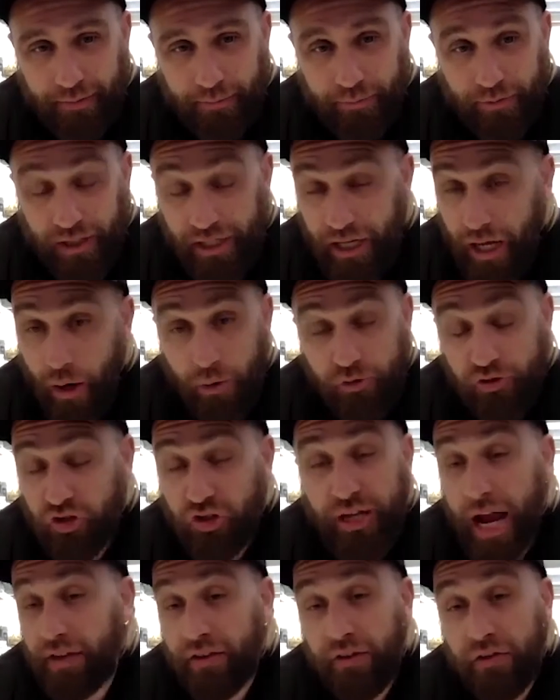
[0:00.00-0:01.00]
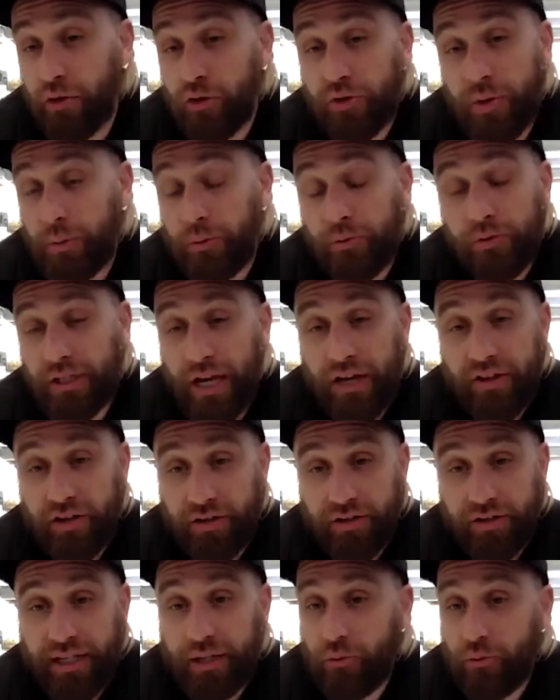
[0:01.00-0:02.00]
And I would just gather those people together
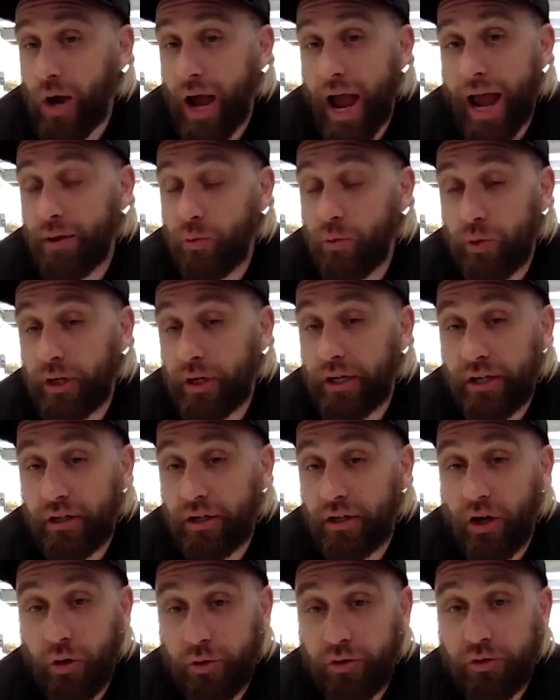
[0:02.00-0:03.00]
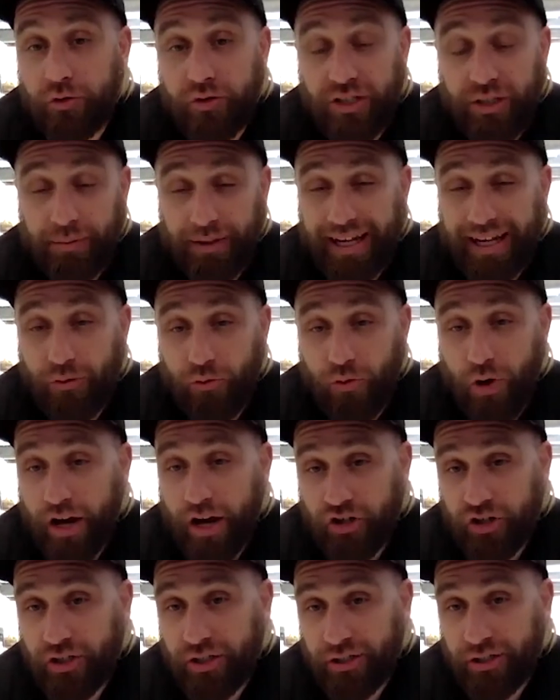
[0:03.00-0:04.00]
and say, right, we're going to go and do something
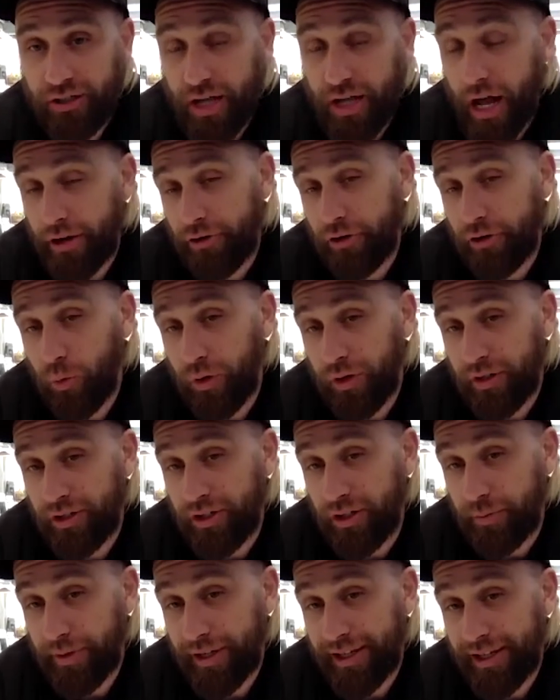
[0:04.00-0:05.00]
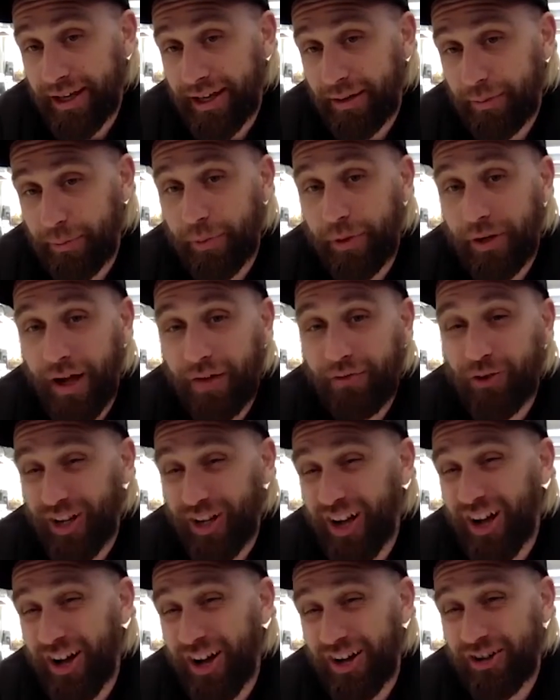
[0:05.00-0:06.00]
outrageous. I don't know what it's going to be yet, but I've got a
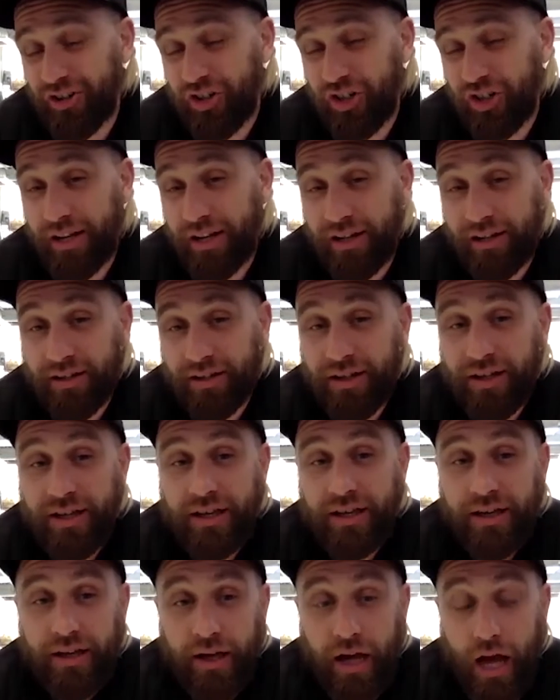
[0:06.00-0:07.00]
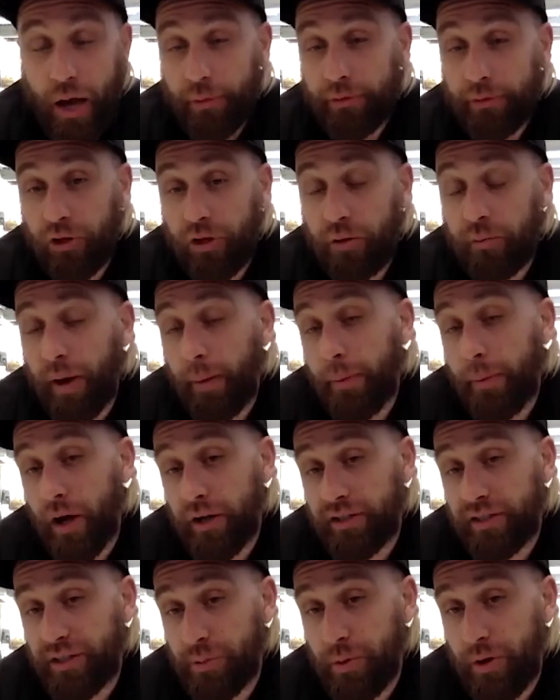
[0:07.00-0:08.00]
hunch. And I would look at my
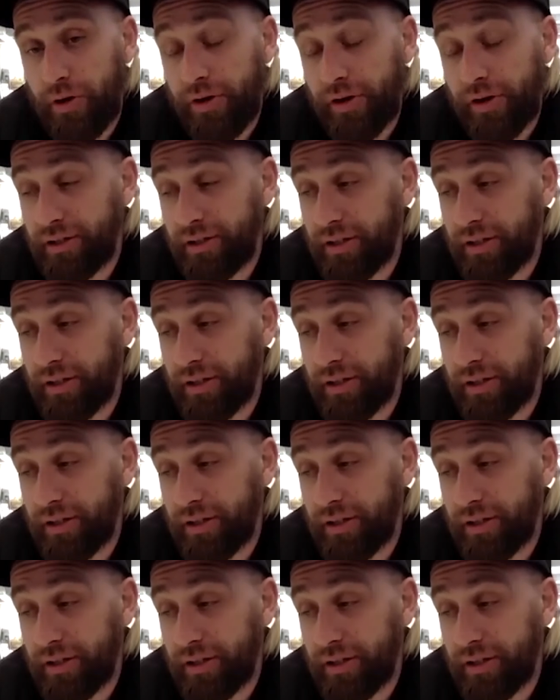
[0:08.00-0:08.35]
past experience